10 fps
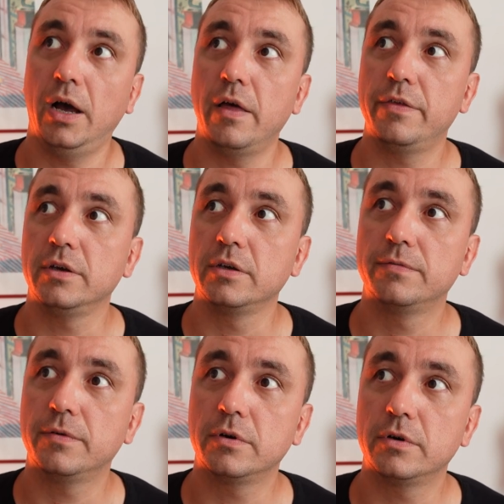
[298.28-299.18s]
I think
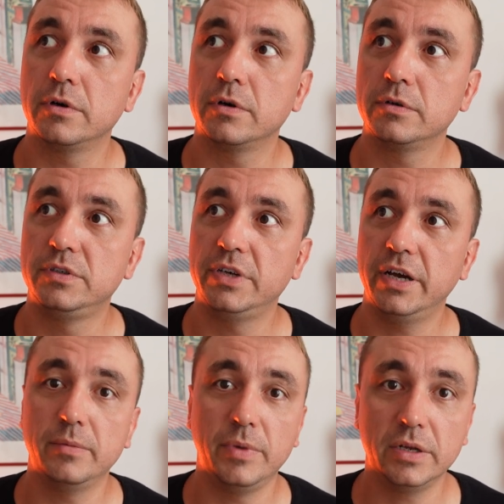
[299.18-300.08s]
for
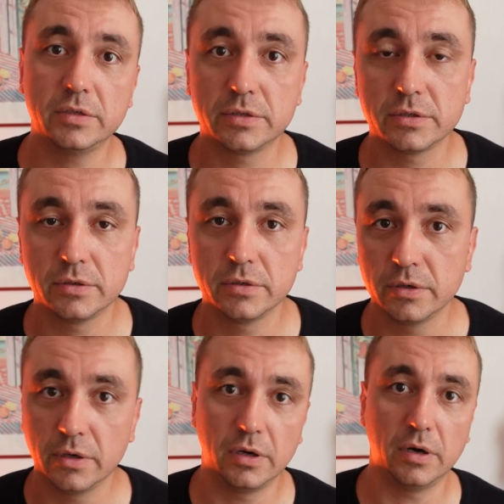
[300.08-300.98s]
10 minutes,
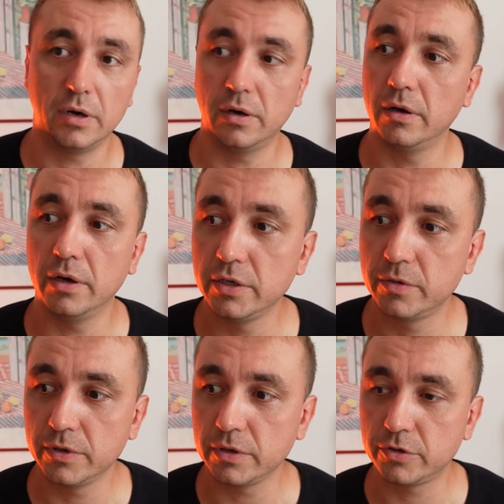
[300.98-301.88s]
uh,
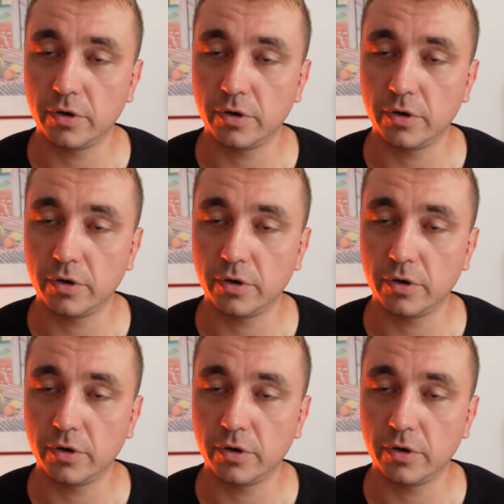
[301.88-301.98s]
it will